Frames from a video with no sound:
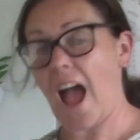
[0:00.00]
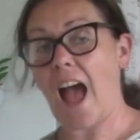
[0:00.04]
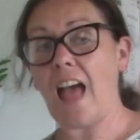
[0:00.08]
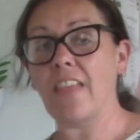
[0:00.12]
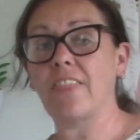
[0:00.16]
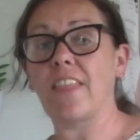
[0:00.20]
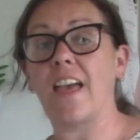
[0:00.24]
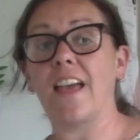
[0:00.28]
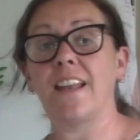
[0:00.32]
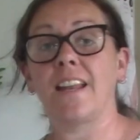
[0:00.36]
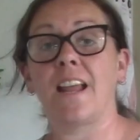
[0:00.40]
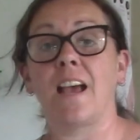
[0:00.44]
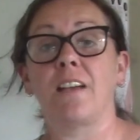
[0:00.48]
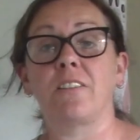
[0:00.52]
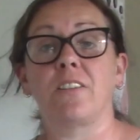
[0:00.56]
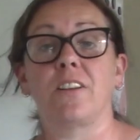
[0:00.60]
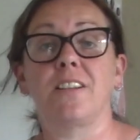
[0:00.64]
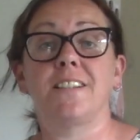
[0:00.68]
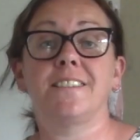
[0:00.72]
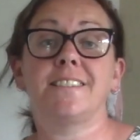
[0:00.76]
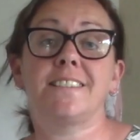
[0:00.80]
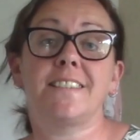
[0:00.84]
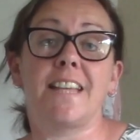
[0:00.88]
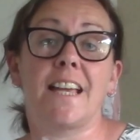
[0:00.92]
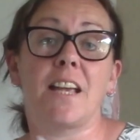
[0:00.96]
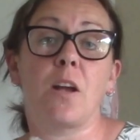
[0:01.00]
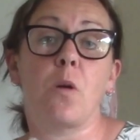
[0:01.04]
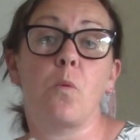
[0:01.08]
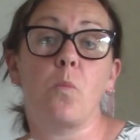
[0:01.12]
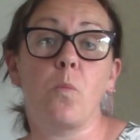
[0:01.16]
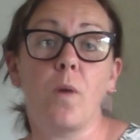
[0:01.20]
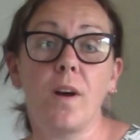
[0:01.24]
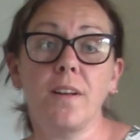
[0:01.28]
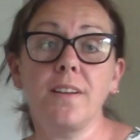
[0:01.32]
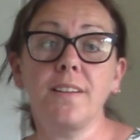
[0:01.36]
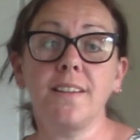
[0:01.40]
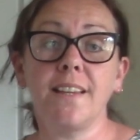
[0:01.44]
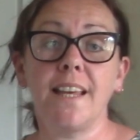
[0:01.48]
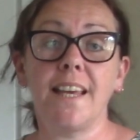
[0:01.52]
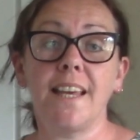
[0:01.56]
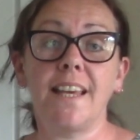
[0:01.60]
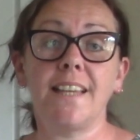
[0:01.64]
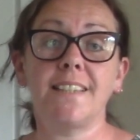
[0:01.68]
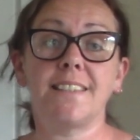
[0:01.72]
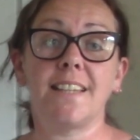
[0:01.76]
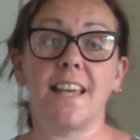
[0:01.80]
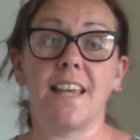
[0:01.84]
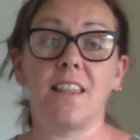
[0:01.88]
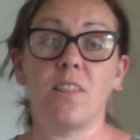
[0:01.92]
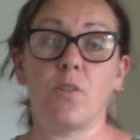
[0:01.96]
And then I'm going to stick one of
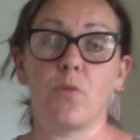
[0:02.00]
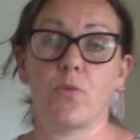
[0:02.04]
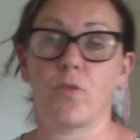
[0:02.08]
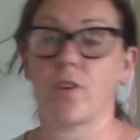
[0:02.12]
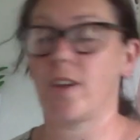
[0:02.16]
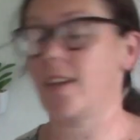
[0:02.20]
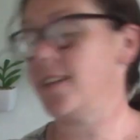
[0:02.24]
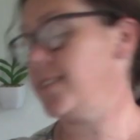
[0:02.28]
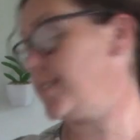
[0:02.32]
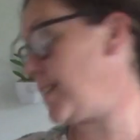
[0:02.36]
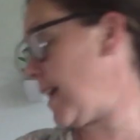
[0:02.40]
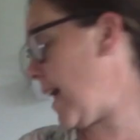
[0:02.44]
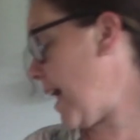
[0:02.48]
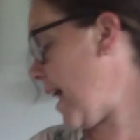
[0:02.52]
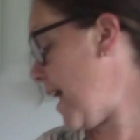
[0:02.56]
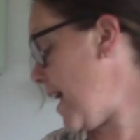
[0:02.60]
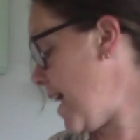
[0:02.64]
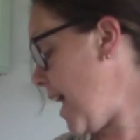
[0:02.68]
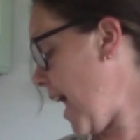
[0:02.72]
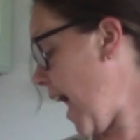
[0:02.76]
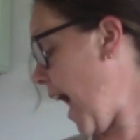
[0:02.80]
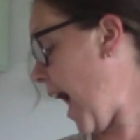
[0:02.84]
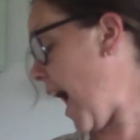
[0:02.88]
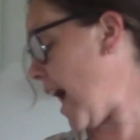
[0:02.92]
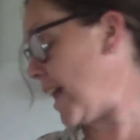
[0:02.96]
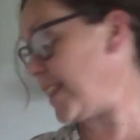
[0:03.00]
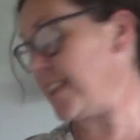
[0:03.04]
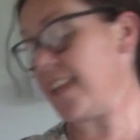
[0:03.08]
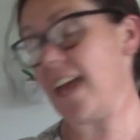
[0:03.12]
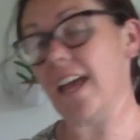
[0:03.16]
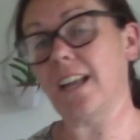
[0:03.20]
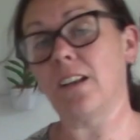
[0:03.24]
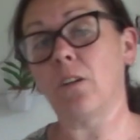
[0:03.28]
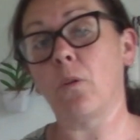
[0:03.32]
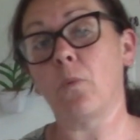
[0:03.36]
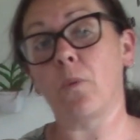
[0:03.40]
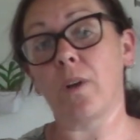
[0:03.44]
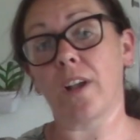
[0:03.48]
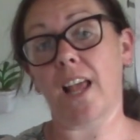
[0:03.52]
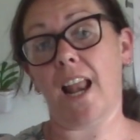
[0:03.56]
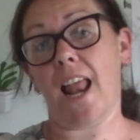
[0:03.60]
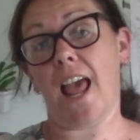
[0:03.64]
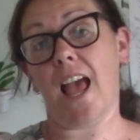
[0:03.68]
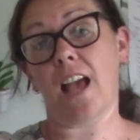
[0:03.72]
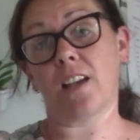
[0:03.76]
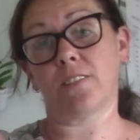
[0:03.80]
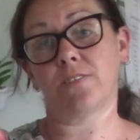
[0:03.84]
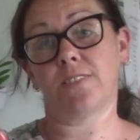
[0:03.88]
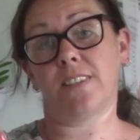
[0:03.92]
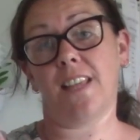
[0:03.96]
these in the freezer, and then we're going
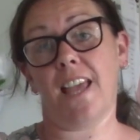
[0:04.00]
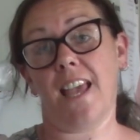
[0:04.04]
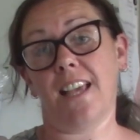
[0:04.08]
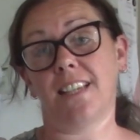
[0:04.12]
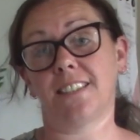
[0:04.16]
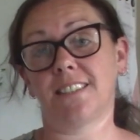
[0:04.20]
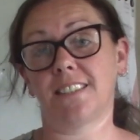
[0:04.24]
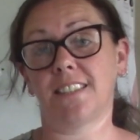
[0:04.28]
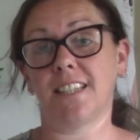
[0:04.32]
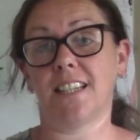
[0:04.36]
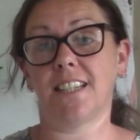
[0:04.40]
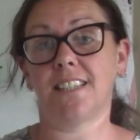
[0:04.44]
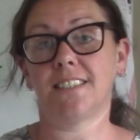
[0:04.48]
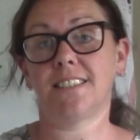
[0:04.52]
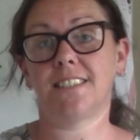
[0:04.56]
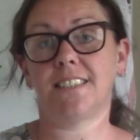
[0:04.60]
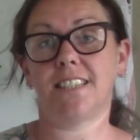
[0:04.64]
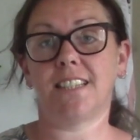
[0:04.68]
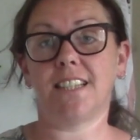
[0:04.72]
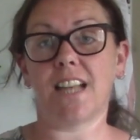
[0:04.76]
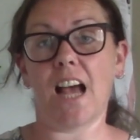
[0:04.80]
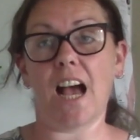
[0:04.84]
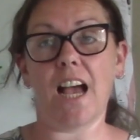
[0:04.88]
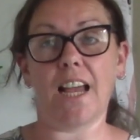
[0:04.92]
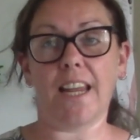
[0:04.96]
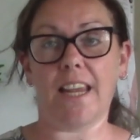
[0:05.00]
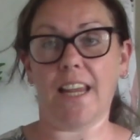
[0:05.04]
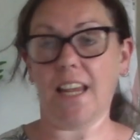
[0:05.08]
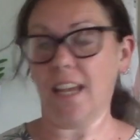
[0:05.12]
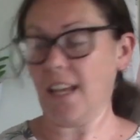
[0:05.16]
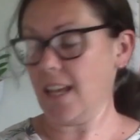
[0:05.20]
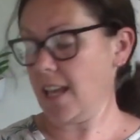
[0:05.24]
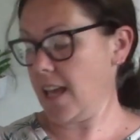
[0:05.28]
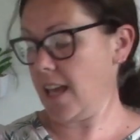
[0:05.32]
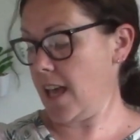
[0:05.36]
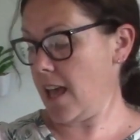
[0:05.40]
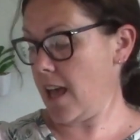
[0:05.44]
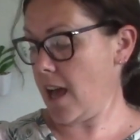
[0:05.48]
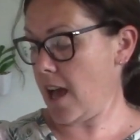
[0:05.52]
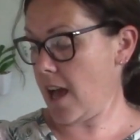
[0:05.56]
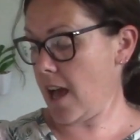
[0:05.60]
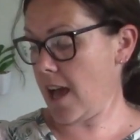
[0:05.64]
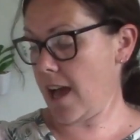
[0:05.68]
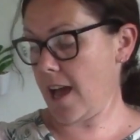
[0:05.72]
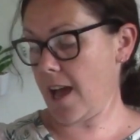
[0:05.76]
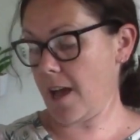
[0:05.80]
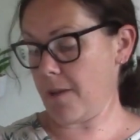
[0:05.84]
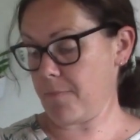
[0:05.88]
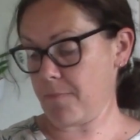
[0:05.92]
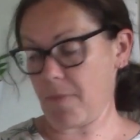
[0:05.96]
to have this tonight,
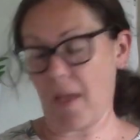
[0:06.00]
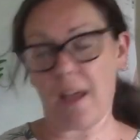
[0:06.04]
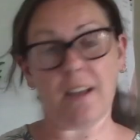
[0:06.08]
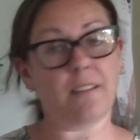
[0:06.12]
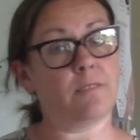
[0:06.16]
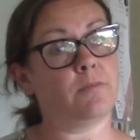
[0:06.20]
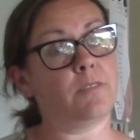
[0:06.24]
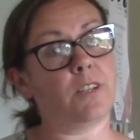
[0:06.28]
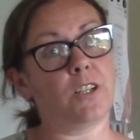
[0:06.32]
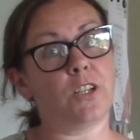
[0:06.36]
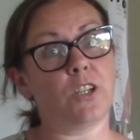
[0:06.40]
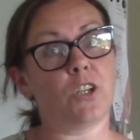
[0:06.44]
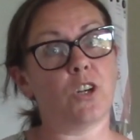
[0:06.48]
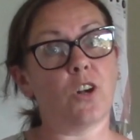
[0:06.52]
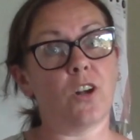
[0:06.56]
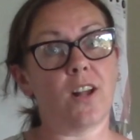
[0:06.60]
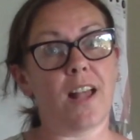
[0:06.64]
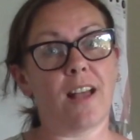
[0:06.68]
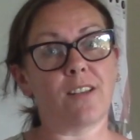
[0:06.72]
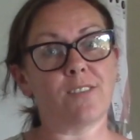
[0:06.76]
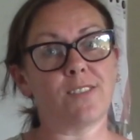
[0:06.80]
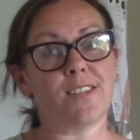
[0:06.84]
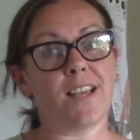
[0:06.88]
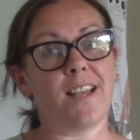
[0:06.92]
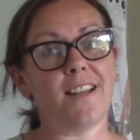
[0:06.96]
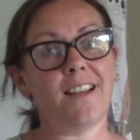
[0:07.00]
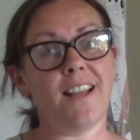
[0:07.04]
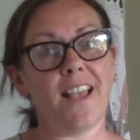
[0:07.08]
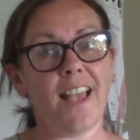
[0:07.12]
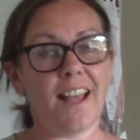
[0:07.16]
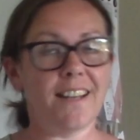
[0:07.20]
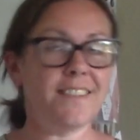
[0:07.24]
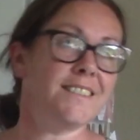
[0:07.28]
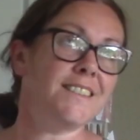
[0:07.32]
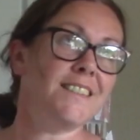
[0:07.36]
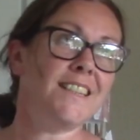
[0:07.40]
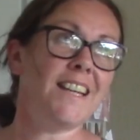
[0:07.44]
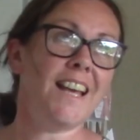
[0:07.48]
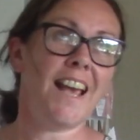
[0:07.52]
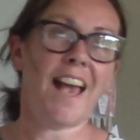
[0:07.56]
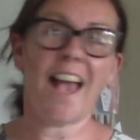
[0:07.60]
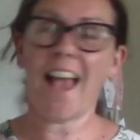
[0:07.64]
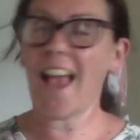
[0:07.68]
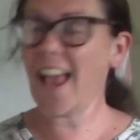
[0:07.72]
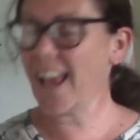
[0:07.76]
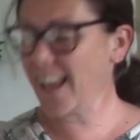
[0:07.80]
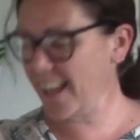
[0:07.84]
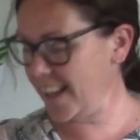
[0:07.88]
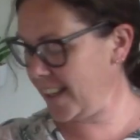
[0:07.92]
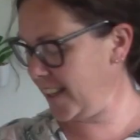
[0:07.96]
and I'm going to cook outside again.
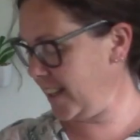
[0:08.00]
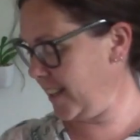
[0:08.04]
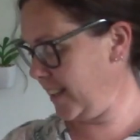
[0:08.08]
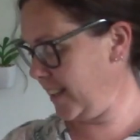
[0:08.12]
Yay!